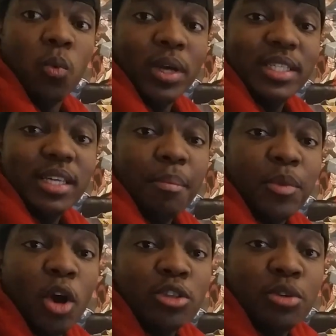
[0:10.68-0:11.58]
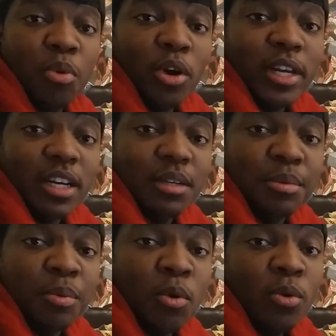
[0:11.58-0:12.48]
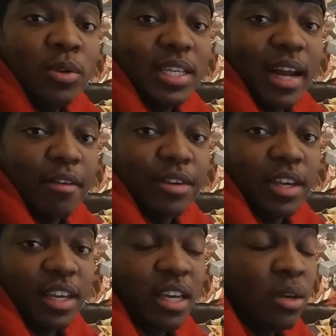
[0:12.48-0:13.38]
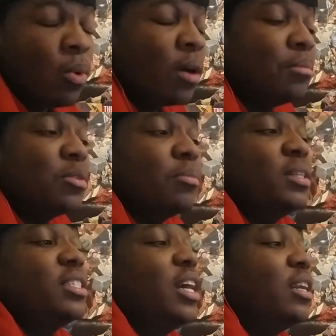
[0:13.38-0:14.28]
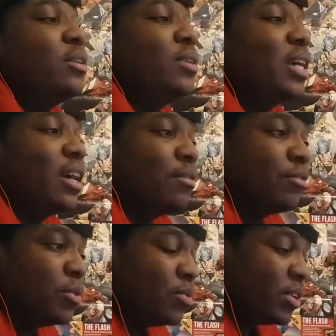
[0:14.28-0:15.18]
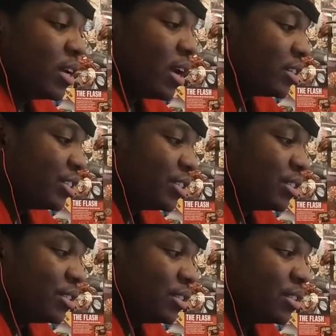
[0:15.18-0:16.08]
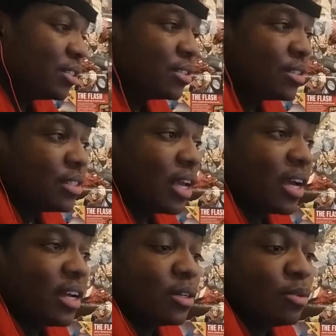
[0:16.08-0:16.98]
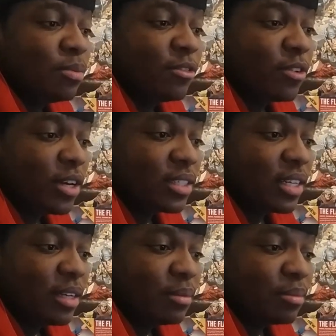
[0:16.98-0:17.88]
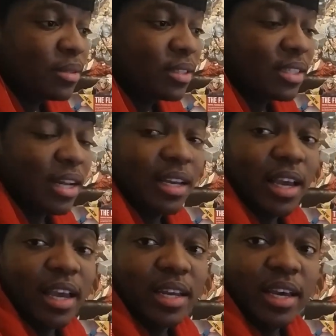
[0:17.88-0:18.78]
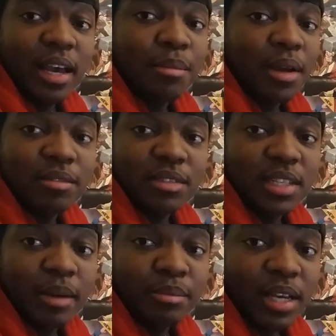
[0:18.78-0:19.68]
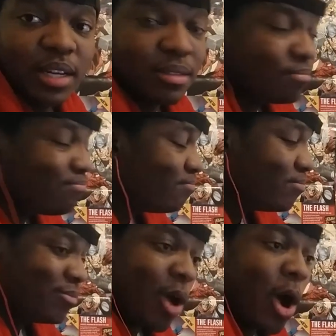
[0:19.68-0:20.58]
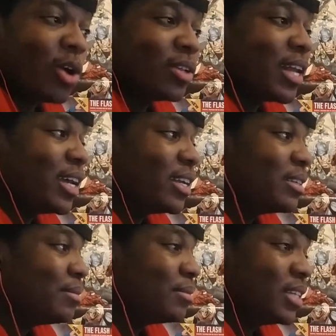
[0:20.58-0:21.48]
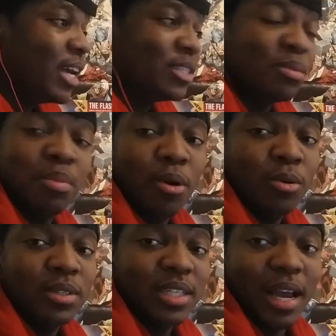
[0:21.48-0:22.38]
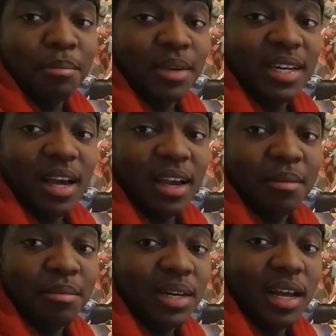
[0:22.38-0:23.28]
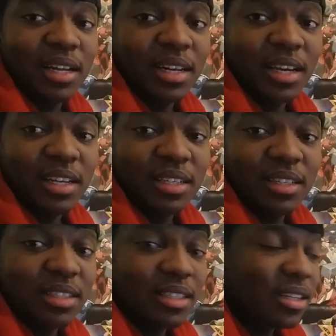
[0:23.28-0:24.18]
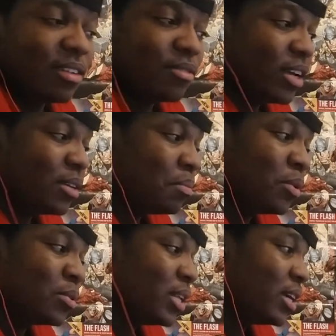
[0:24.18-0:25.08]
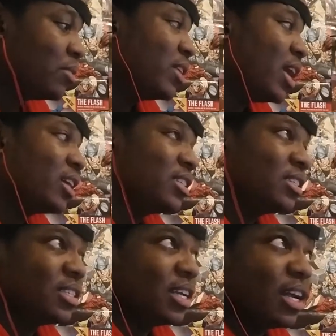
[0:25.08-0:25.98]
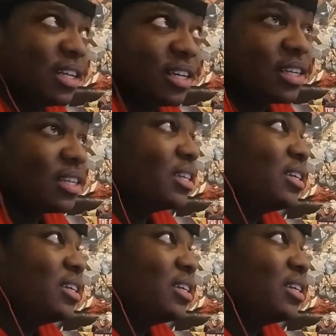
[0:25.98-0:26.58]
What's up, y'all? It's your boy Luyanda from Coolest at African Geek. Welcome to my channel. Got a few reactions I gotta do before I sleep. It's like 8 a.m. I haven't slept yet. All night I had to post. Got midnight, midnight data and stuff. had to post like reactions that I did.